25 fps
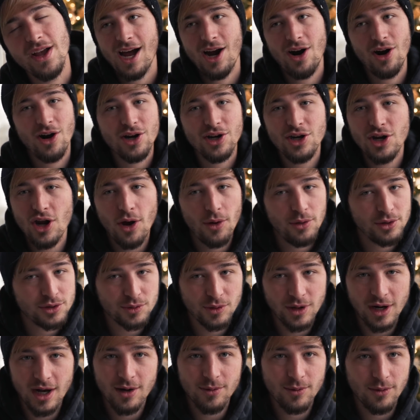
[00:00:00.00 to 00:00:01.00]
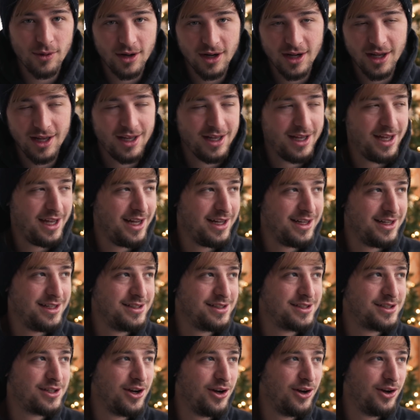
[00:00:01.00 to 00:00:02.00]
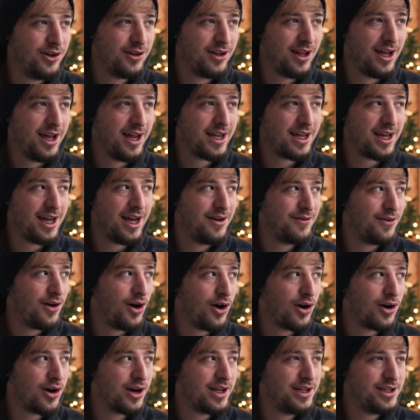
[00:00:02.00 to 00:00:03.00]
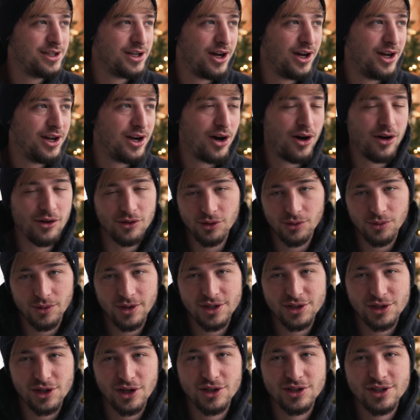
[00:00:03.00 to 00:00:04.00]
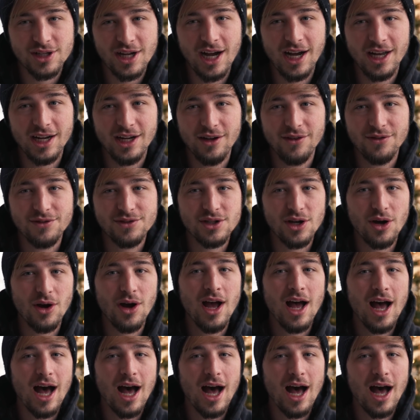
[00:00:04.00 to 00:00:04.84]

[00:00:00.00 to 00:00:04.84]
I already know which one I want. And so like I've already done all the research kind of. So